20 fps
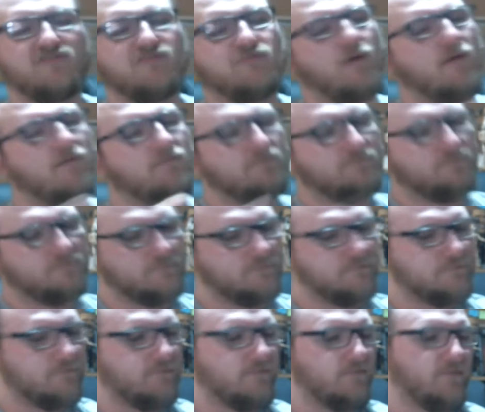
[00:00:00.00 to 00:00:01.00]
swap
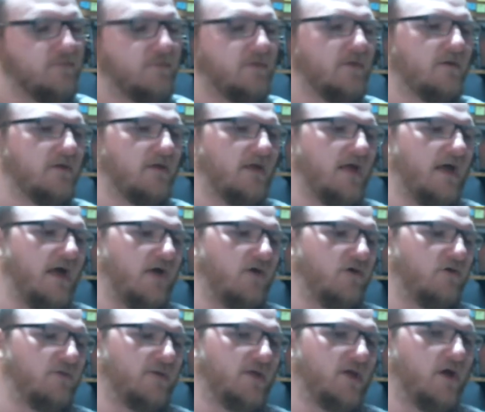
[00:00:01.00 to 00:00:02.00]
uh,
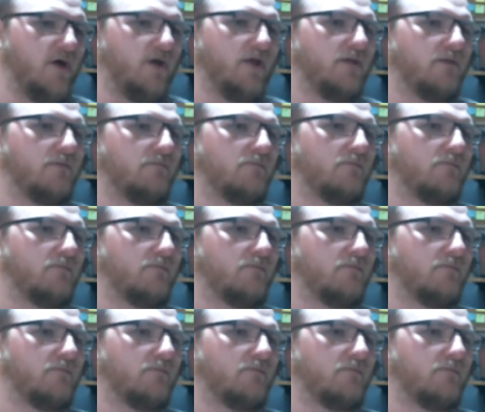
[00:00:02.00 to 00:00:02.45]
who we got.